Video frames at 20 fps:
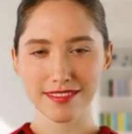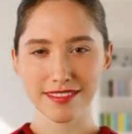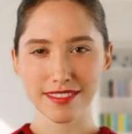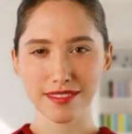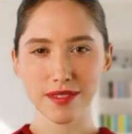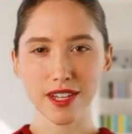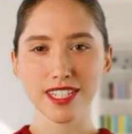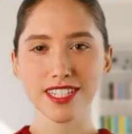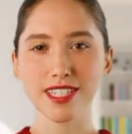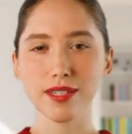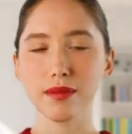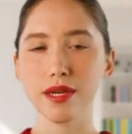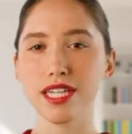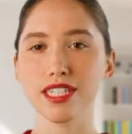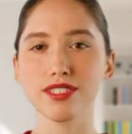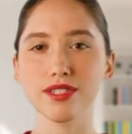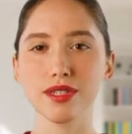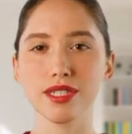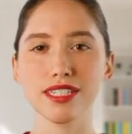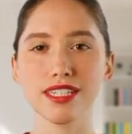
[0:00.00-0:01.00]
Once the
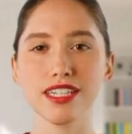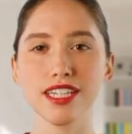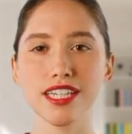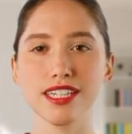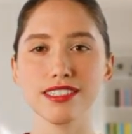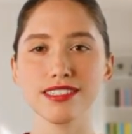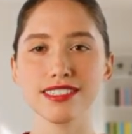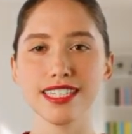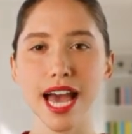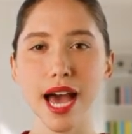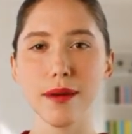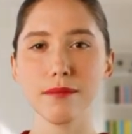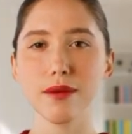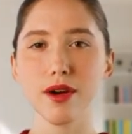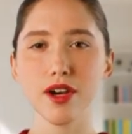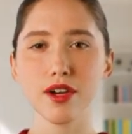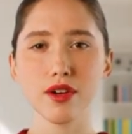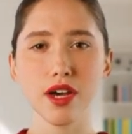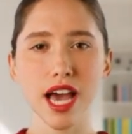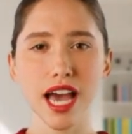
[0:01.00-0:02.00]
picture is clicked, tap
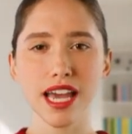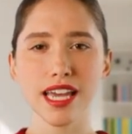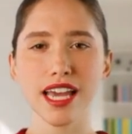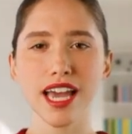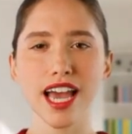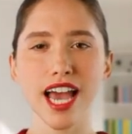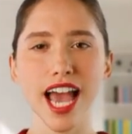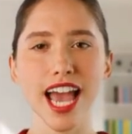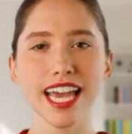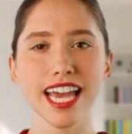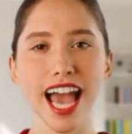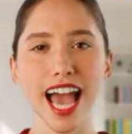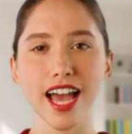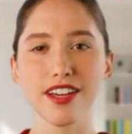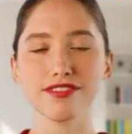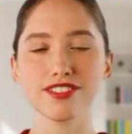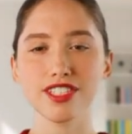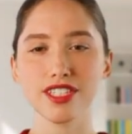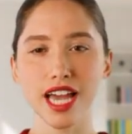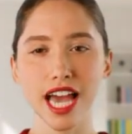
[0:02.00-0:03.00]
OK, and
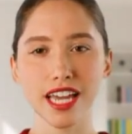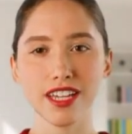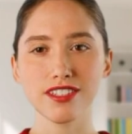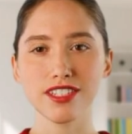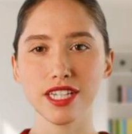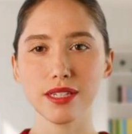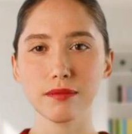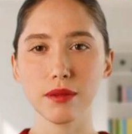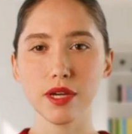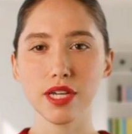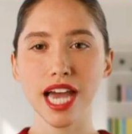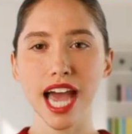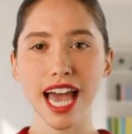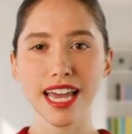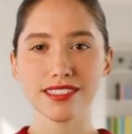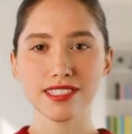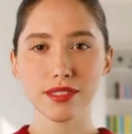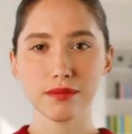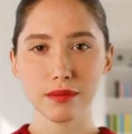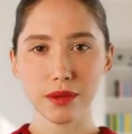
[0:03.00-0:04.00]
after that, click Mark
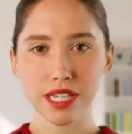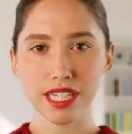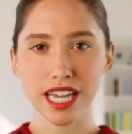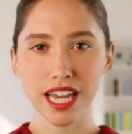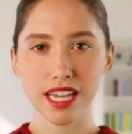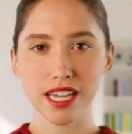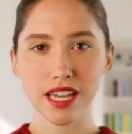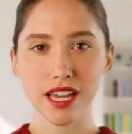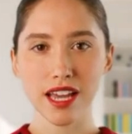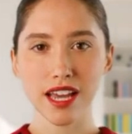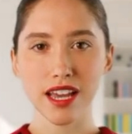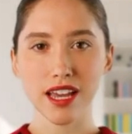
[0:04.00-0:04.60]
as completed.